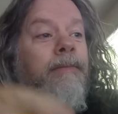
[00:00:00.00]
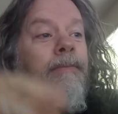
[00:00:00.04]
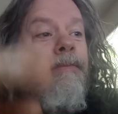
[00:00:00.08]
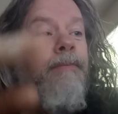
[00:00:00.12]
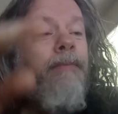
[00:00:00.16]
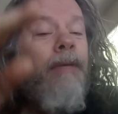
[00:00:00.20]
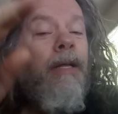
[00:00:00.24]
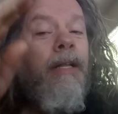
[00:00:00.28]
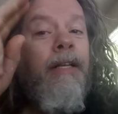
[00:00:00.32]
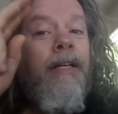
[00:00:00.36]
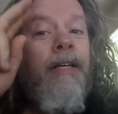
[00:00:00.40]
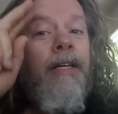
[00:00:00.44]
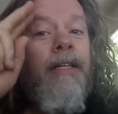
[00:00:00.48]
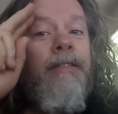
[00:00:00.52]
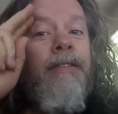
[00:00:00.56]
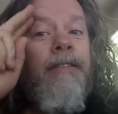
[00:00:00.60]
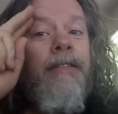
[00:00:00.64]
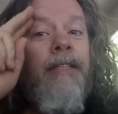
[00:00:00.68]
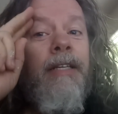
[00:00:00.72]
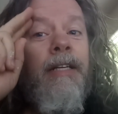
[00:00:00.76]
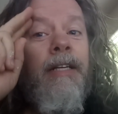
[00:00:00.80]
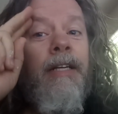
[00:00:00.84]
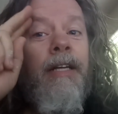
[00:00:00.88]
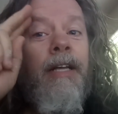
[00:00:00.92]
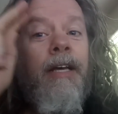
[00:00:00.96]
Malachi
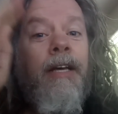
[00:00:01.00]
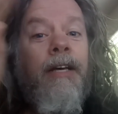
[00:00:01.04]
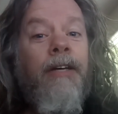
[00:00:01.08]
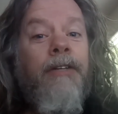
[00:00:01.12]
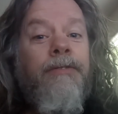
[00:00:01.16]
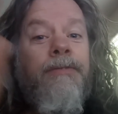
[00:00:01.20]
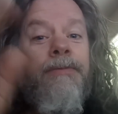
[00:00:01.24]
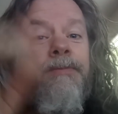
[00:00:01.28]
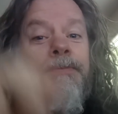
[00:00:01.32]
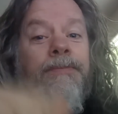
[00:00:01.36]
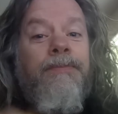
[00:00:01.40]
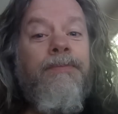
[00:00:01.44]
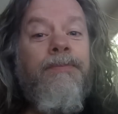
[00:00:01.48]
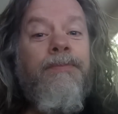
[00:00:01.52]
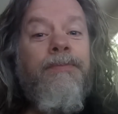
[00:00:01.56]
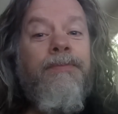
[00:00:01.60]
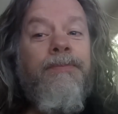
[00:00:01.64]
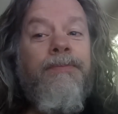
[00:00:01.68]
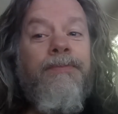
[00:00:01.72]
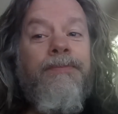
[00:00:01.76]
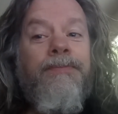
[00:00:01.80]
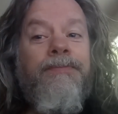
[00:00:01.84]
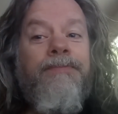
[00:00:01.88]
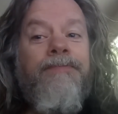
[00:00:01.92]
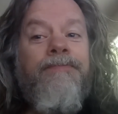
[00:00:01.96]
signing out.
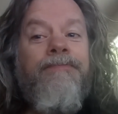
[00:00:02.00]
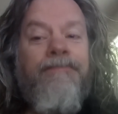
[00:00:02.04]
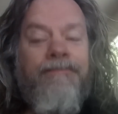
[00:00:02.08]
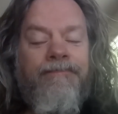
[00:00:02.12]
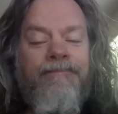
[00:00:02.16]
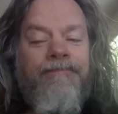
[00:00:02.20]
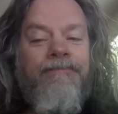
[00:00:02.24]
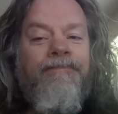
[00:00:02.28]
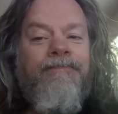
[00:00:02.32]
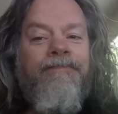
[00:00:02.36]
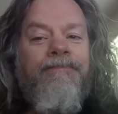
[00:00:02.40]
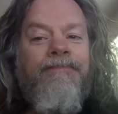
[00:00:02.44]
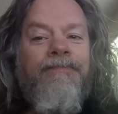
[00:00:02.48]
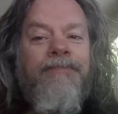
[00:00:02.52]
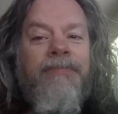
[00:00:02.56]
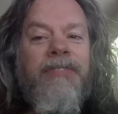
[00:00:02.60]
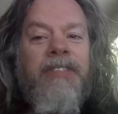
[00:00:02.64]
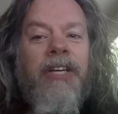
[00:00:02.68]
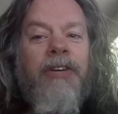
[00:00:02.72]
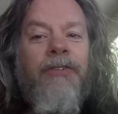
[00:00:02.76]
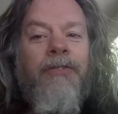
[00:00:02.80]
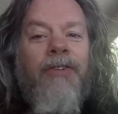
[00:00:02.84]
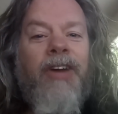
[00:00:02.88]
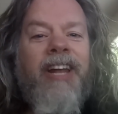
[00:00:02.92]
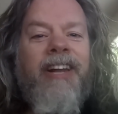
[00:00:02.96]

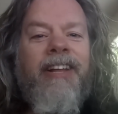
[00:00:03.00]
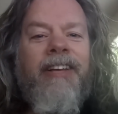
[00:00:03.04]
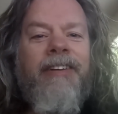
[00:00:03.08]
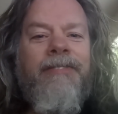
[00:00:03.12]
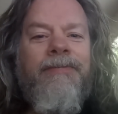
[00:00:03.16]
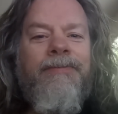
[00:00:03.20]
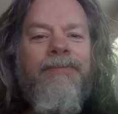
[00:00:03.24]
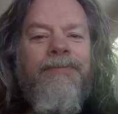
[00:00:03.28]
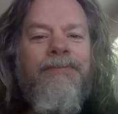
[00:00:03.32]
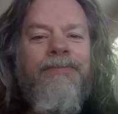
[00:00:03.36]
Get ready.